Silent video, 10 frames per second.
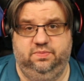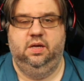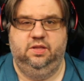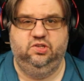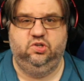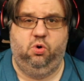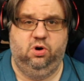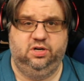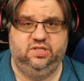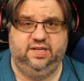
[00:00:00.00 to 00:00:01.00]
This
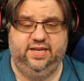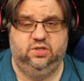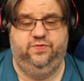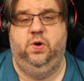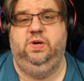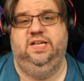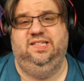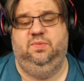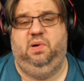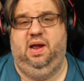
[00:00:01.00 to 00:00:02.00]
course is focused
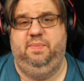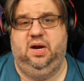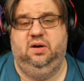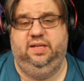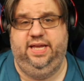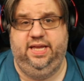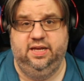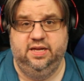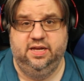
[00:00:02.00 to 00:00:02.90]
primarily